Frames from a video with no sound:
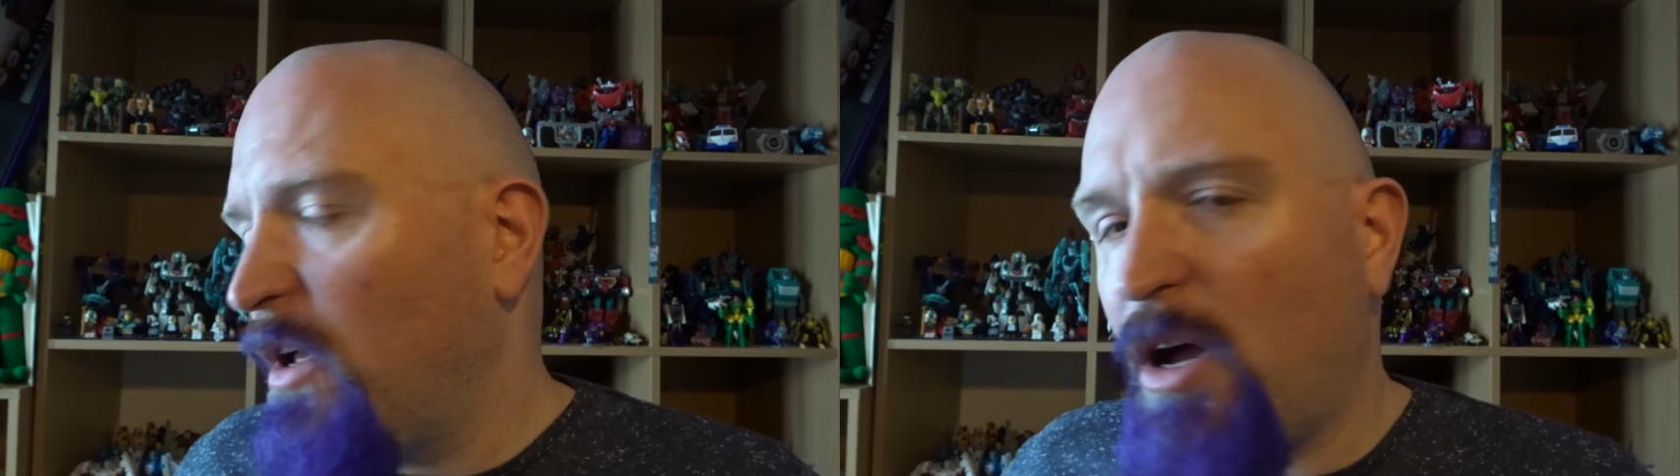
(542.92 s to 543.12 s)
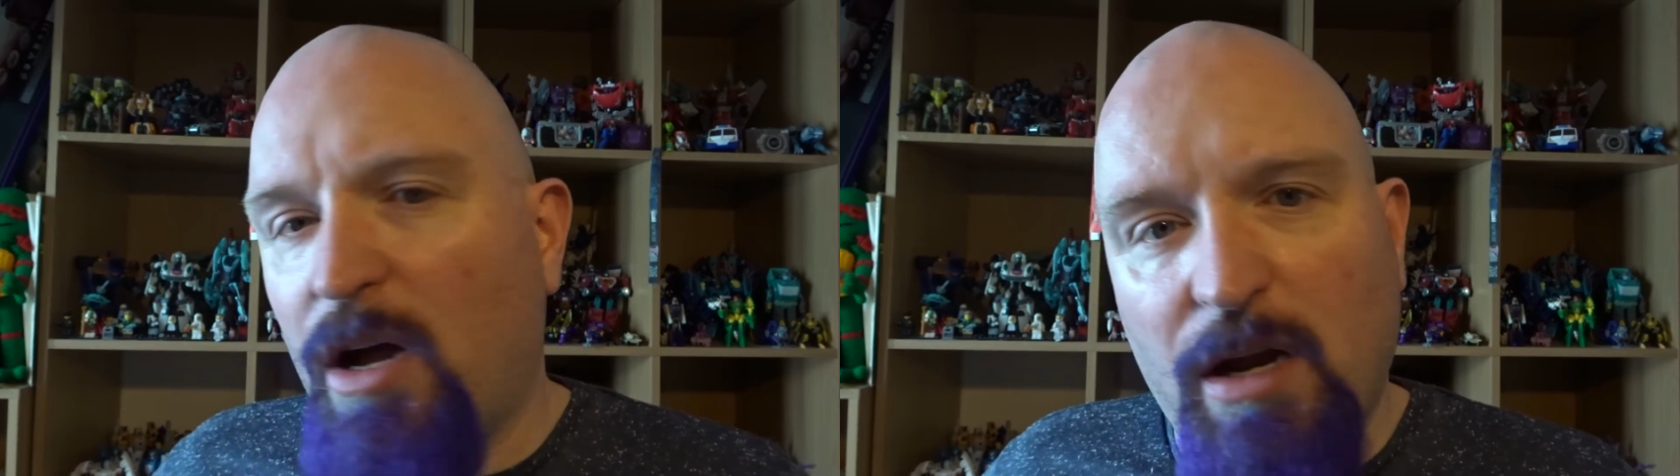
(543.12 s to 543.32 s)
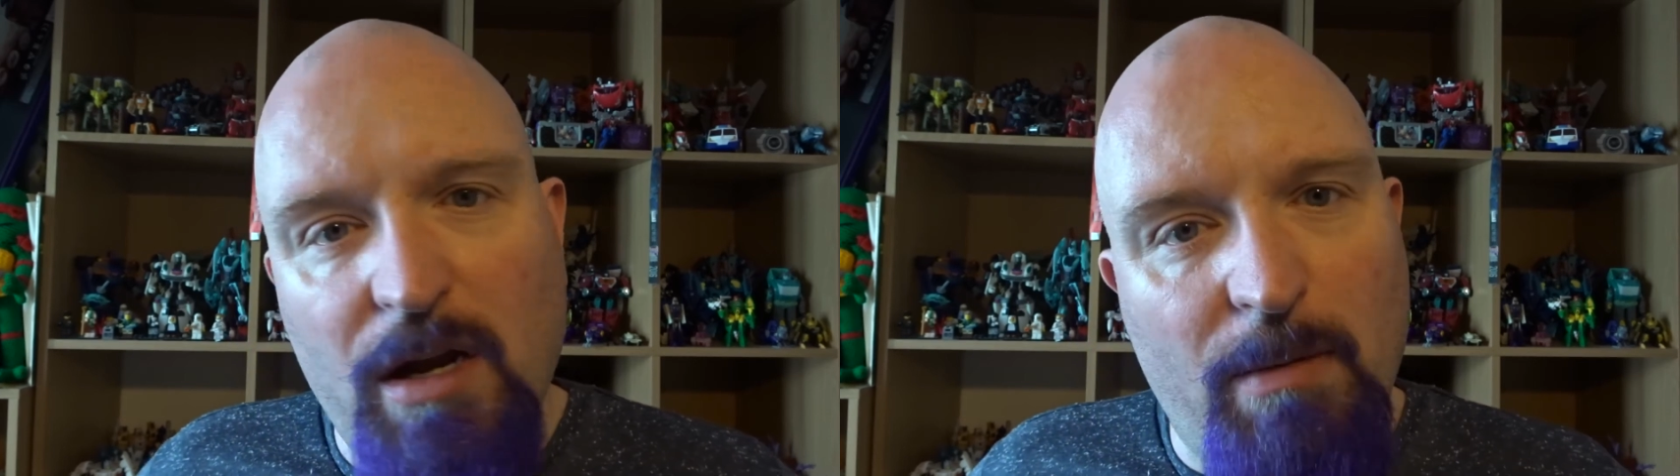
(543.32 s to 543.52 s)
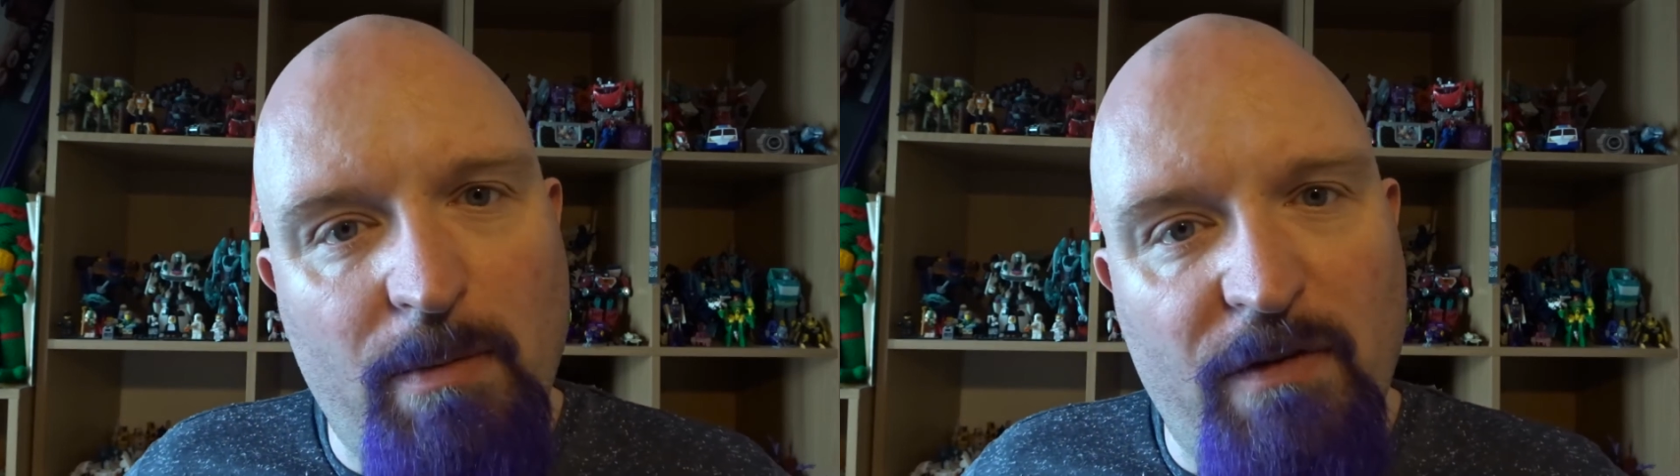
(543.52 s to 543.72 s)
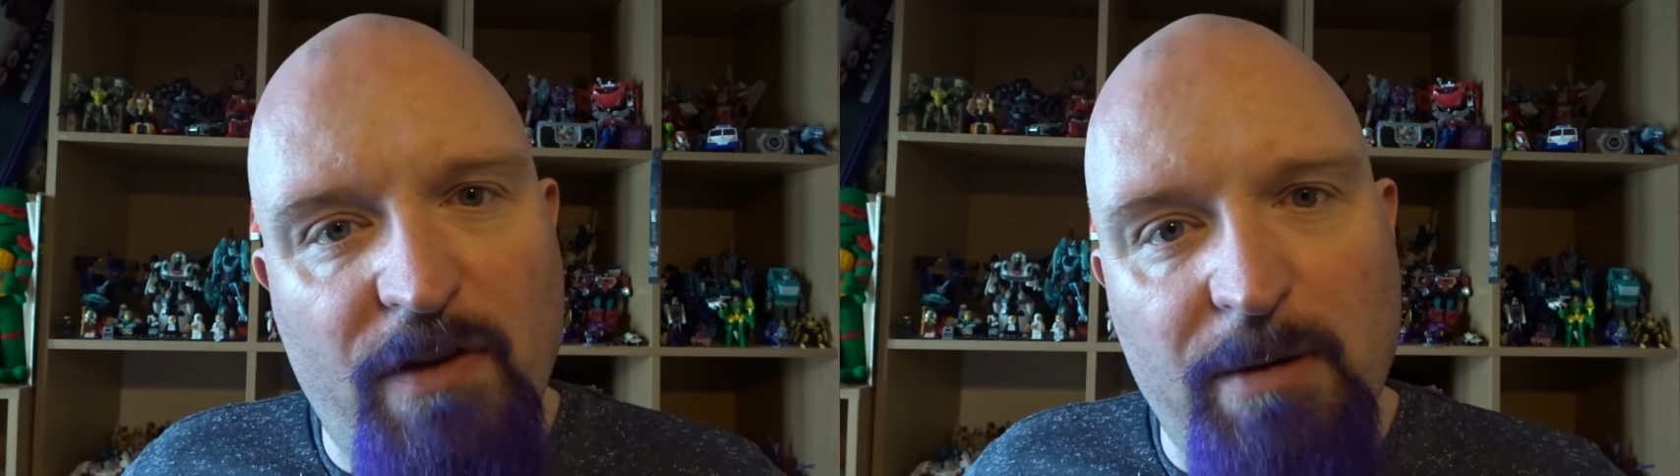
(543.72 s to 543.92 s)
I
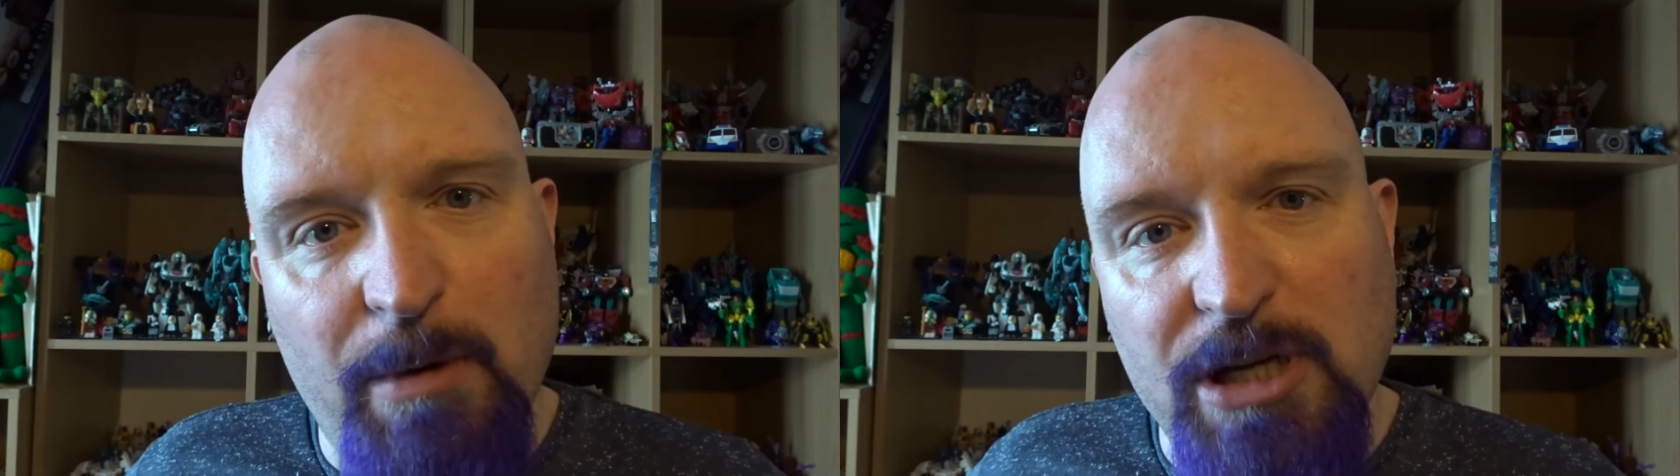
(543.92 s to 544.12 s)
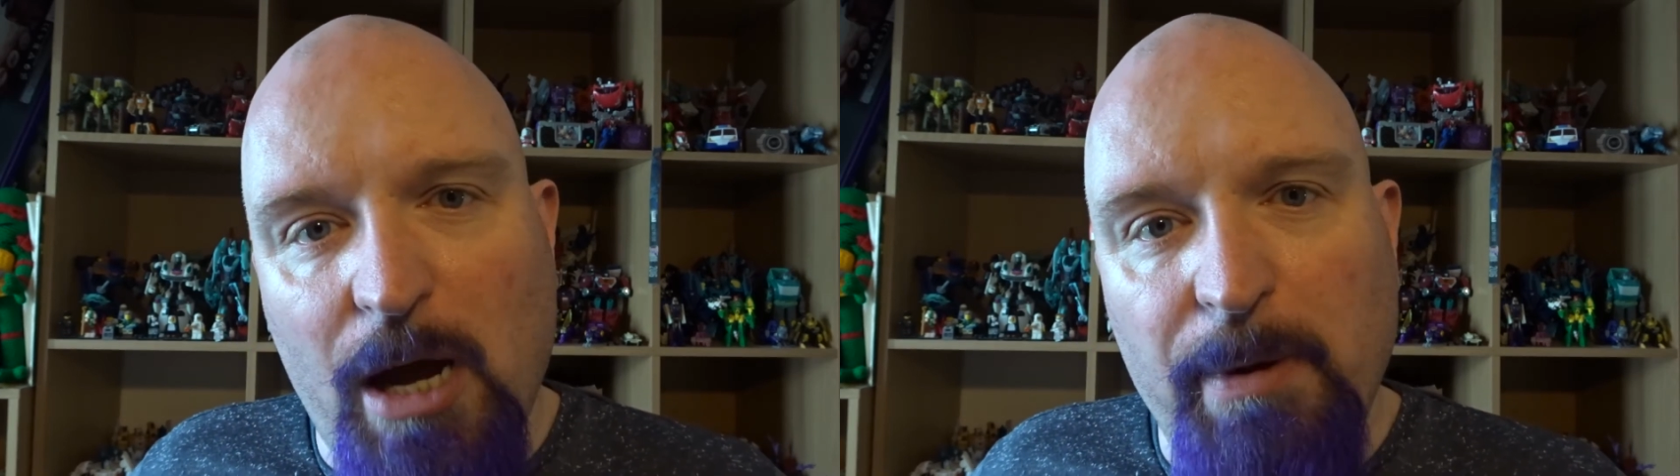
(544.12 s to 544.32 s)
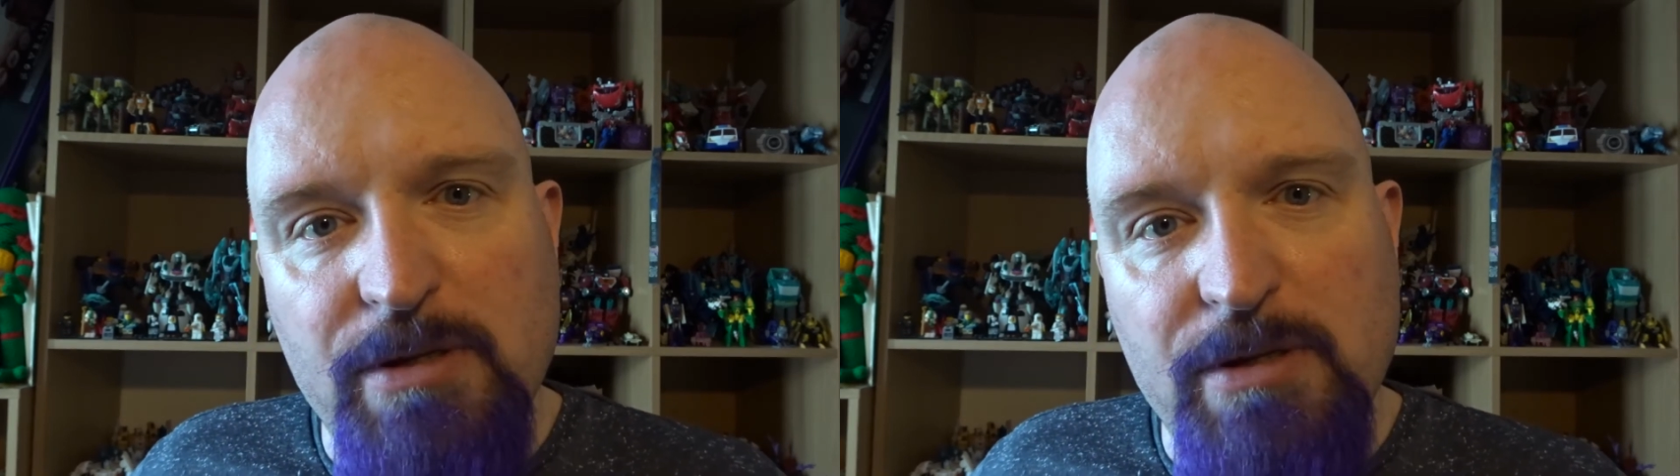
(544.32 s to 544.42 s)
am very much happy